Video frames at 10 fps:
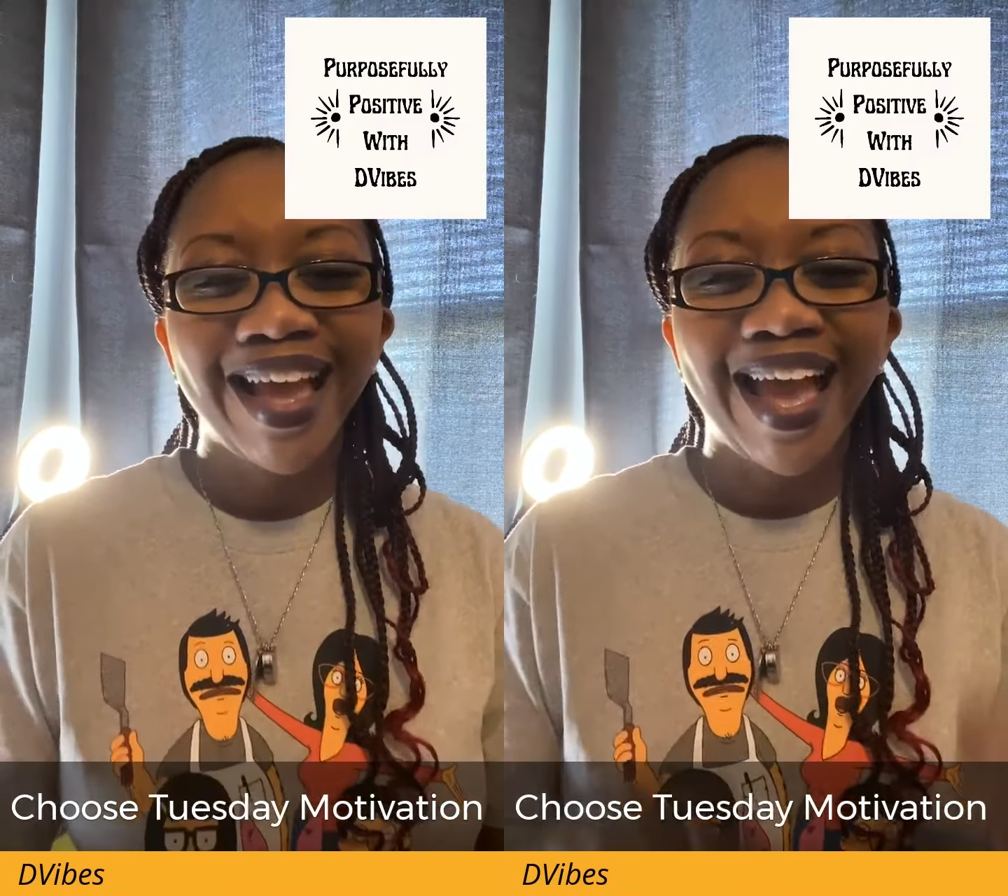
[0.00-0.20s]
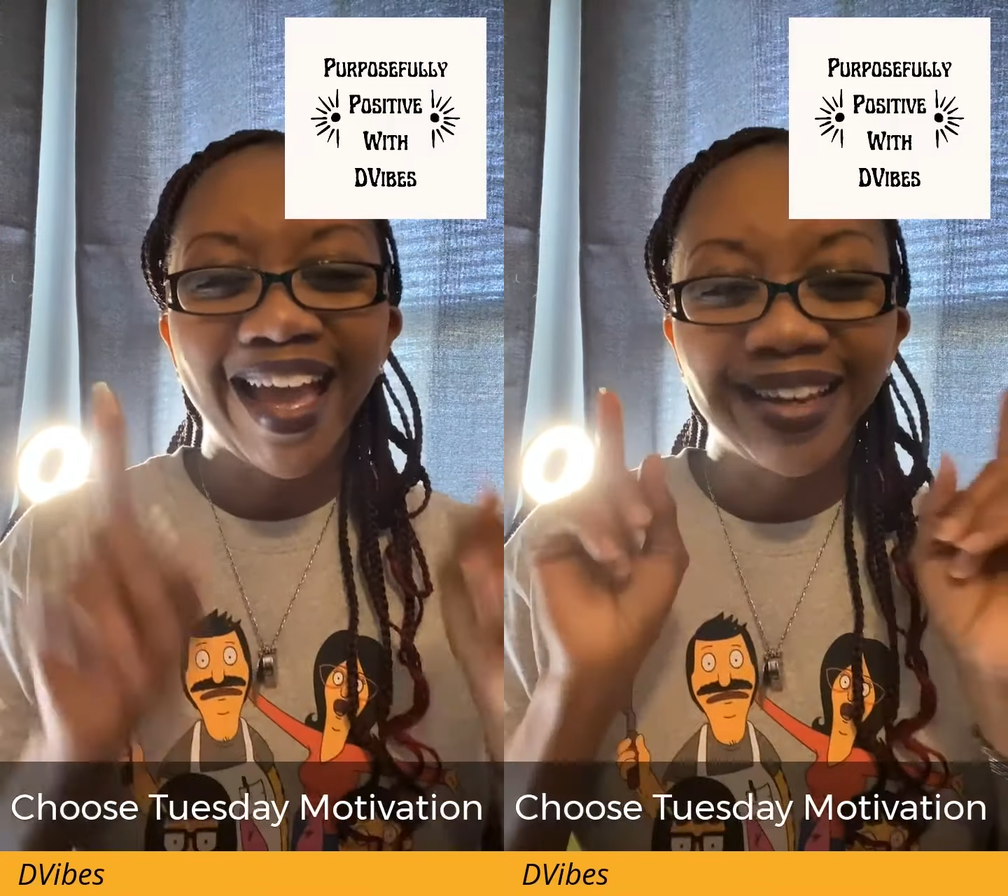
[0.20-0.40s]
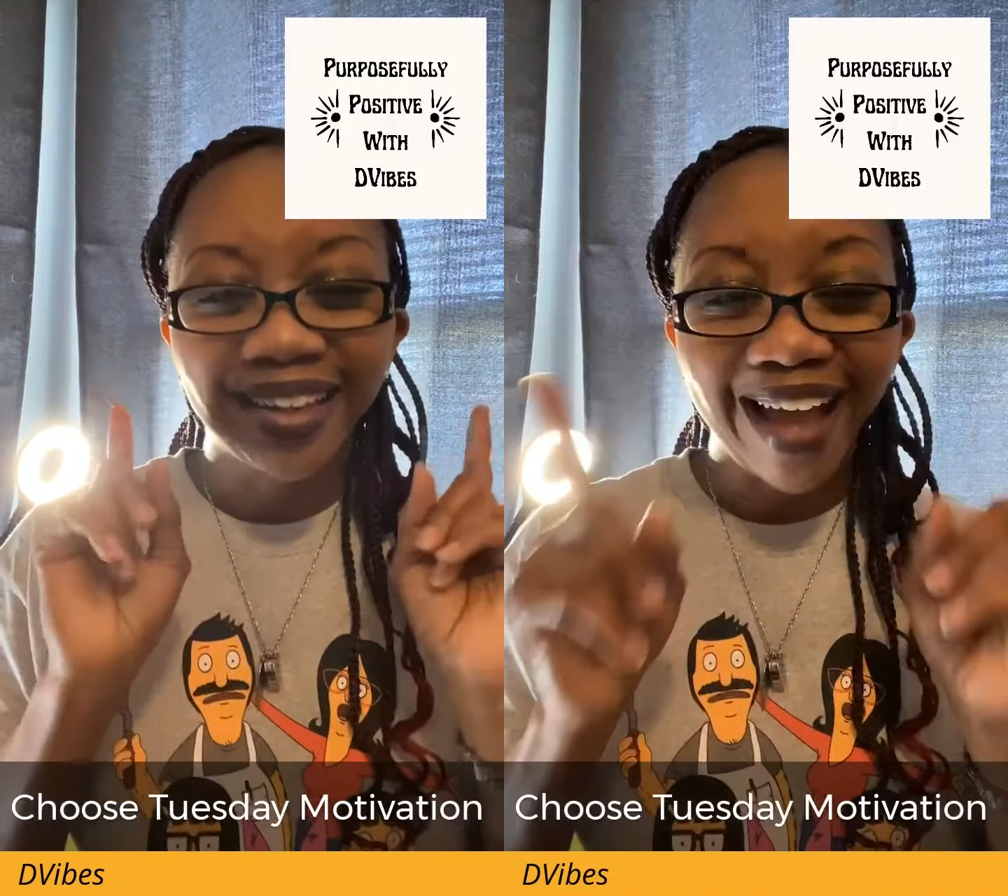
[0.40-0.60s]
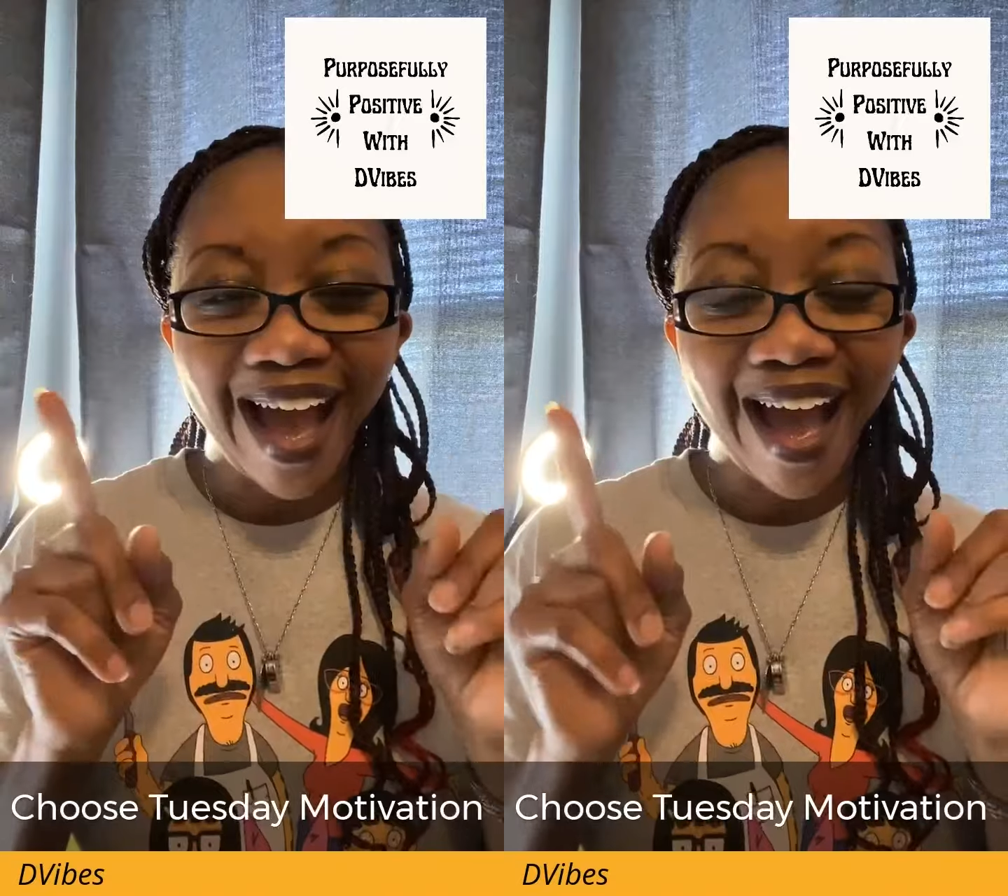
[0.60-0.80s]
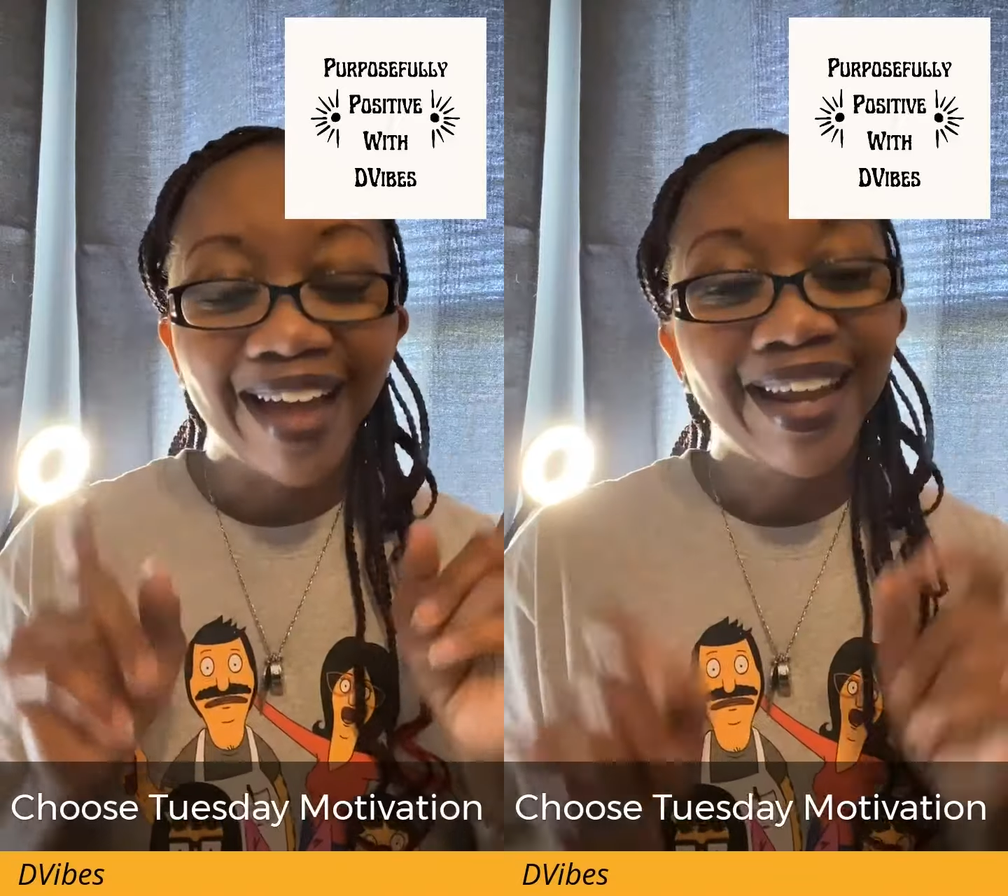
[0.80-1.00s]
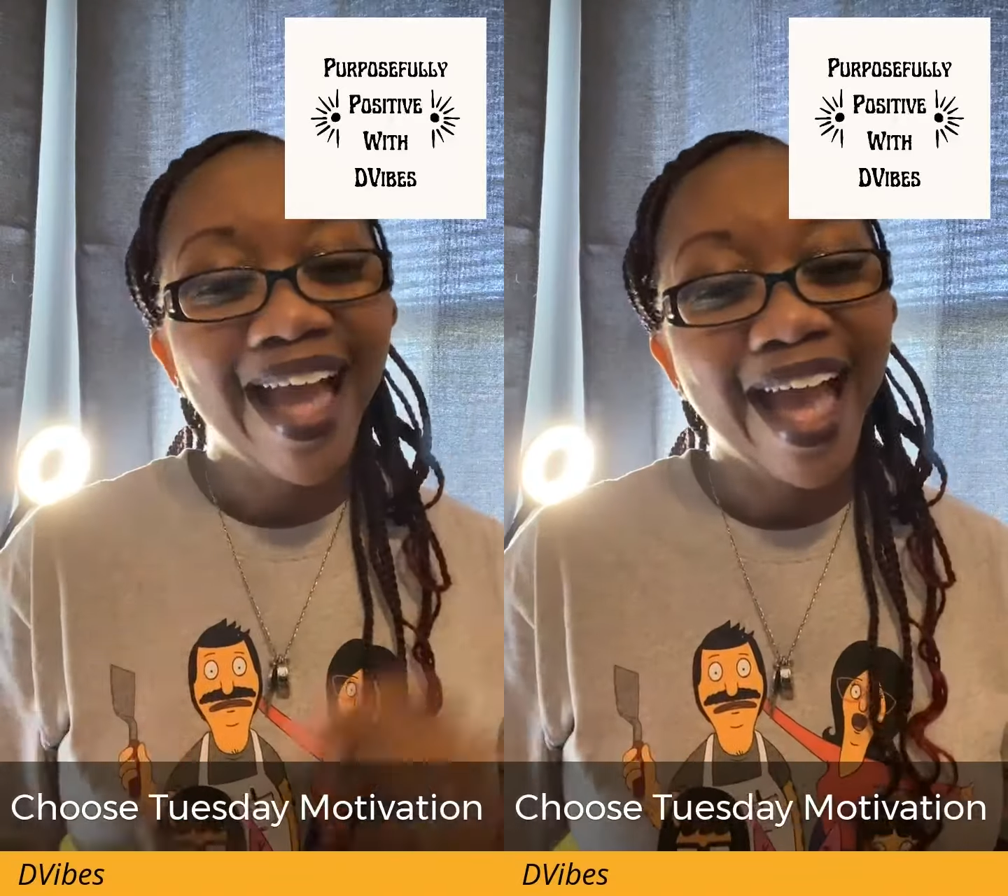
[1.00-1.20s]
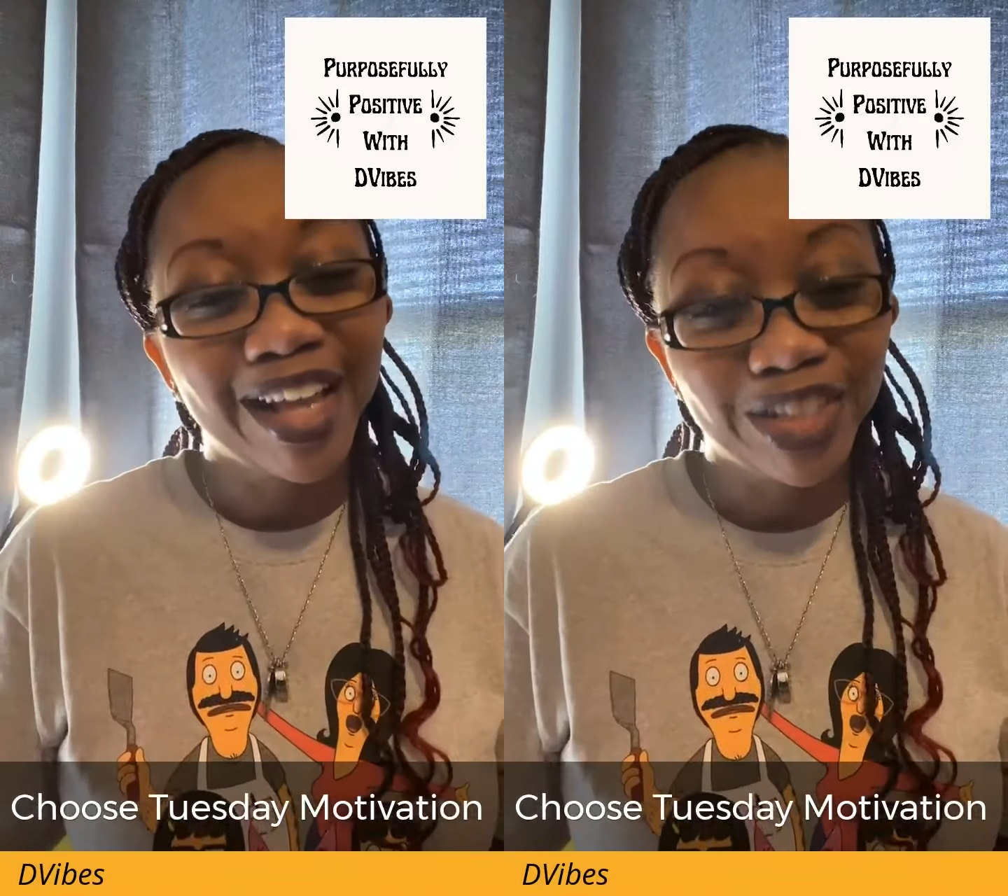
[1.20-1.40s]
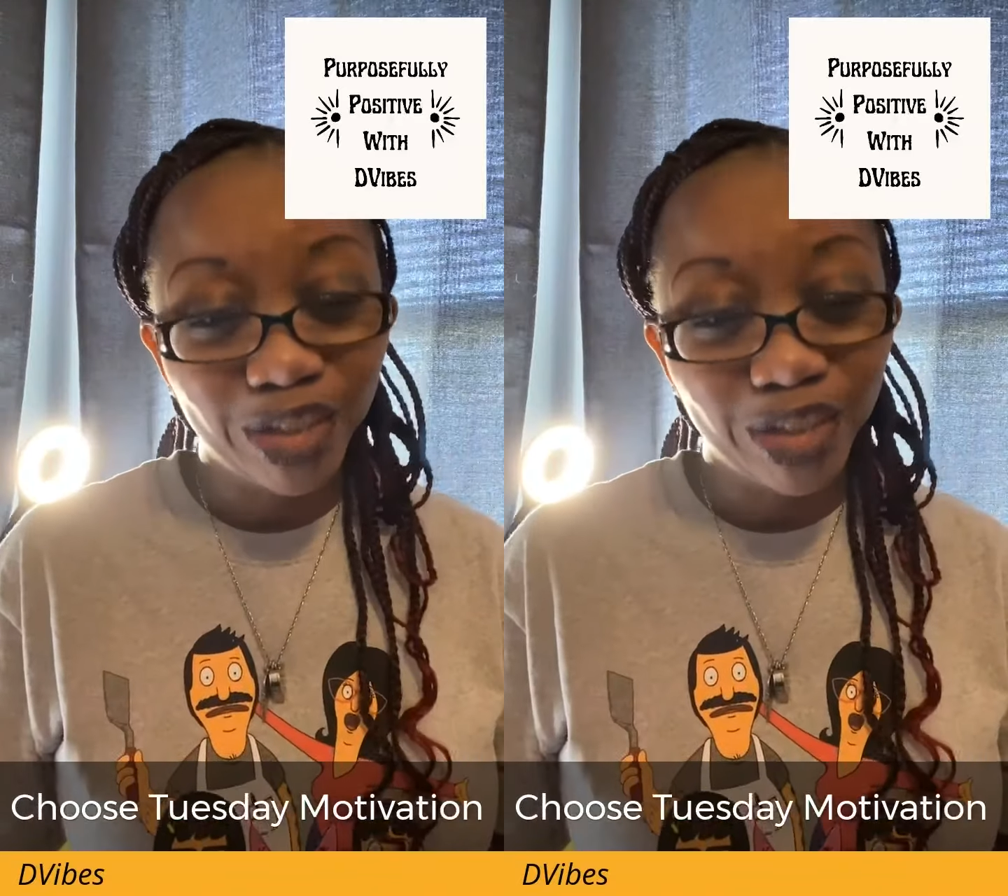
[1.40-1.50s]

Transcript: And God has